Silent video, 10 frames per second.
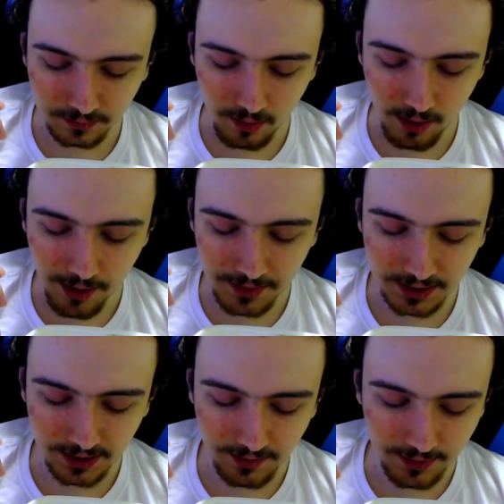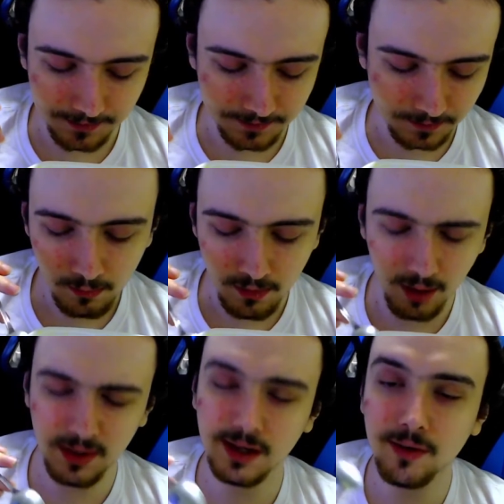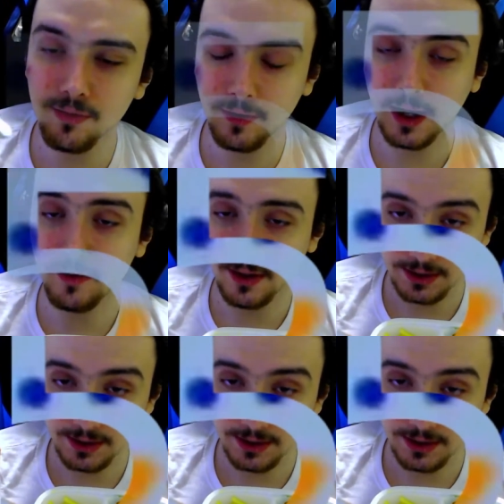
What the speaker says: I'm gonna give it I'm gonna give it a 5 out of